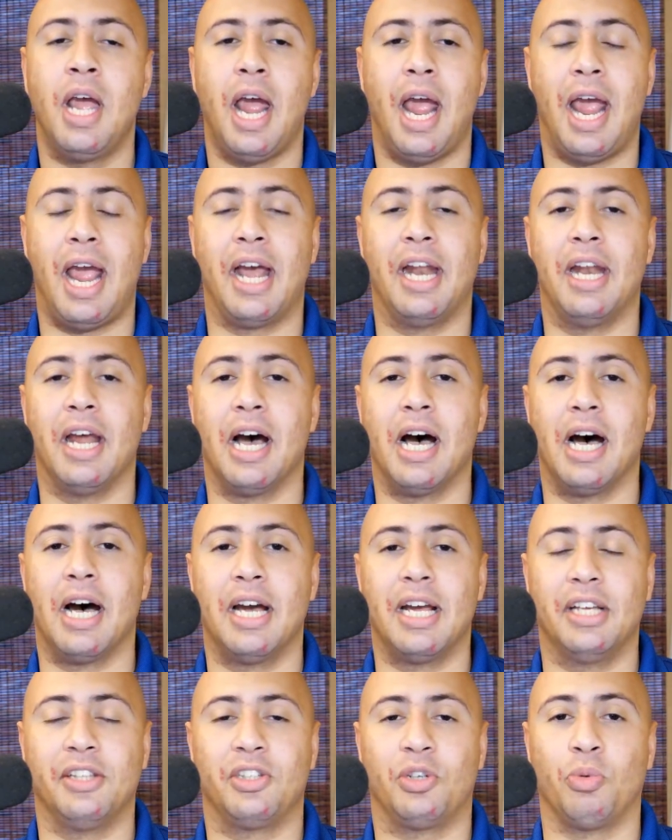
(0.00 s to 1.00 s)
And
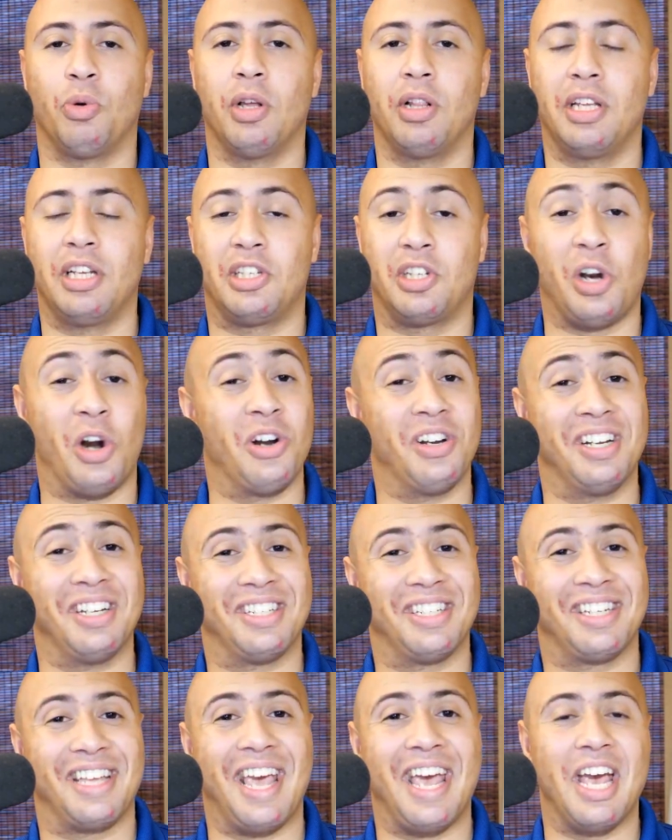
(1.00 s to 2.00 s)
it's really starting to
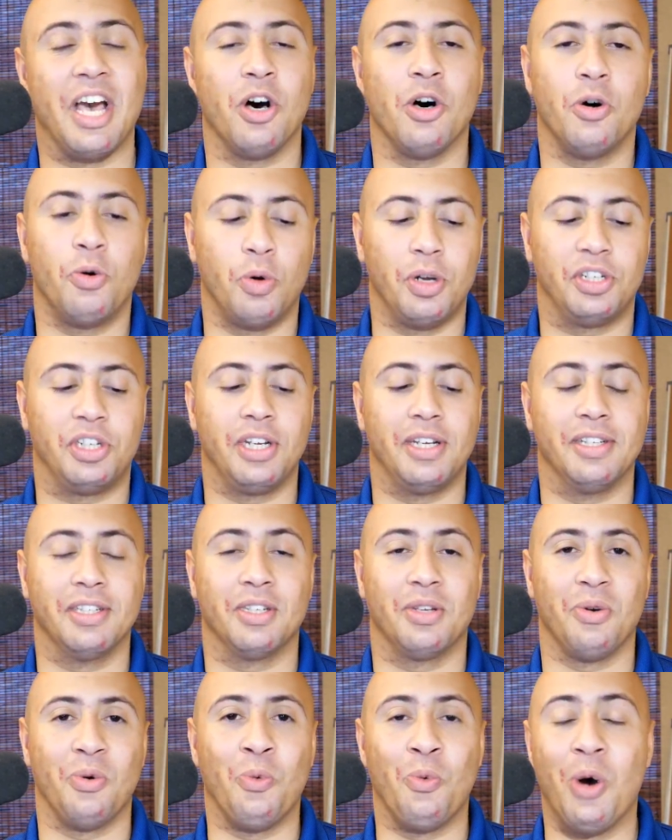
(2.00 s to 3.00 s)
scale, which
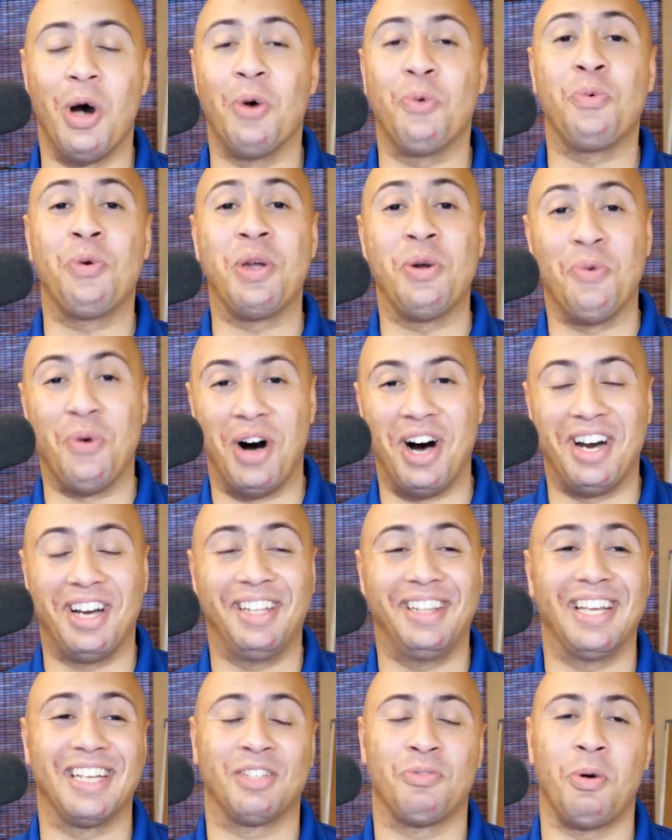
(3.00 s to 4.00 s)
is what we
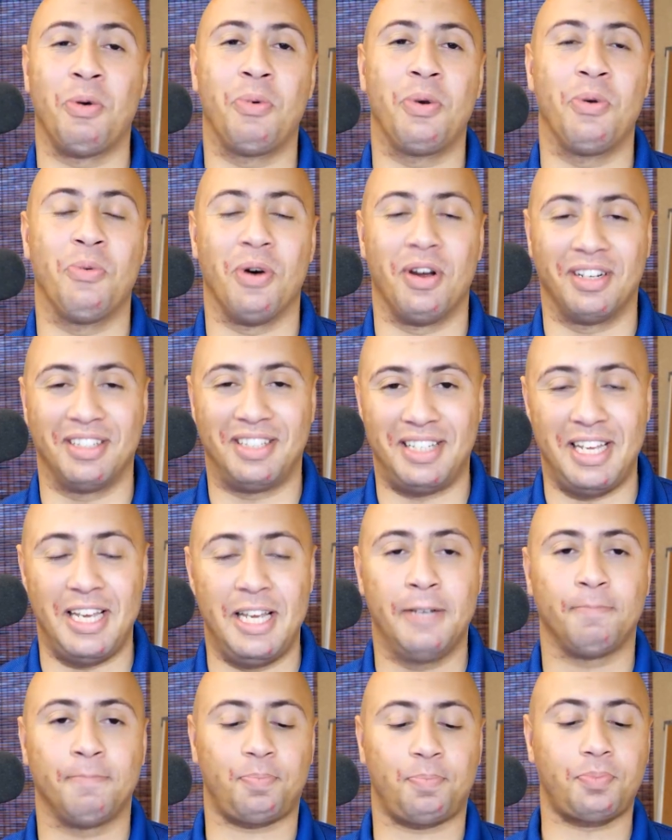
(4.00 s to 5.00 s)
want. That's what we want to
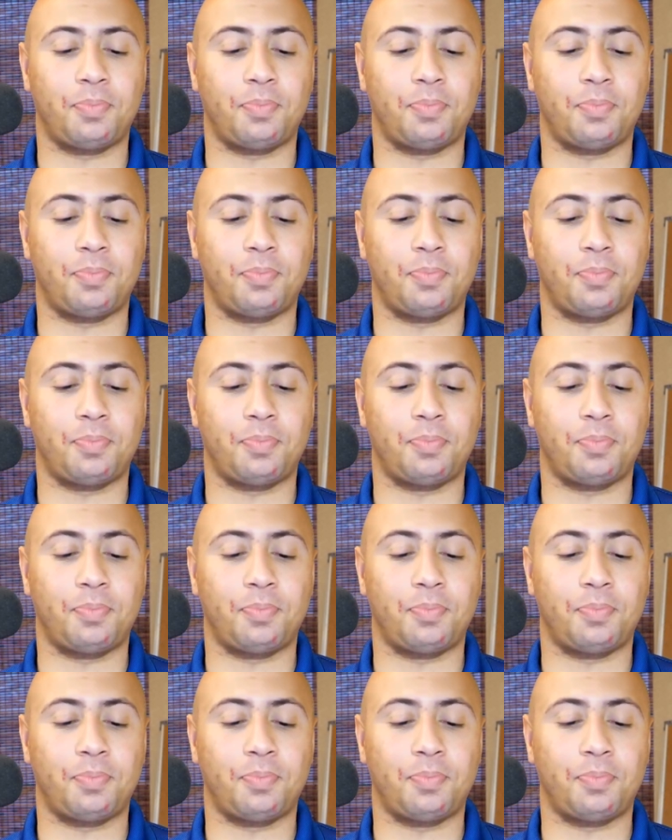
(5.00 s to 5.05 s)
see.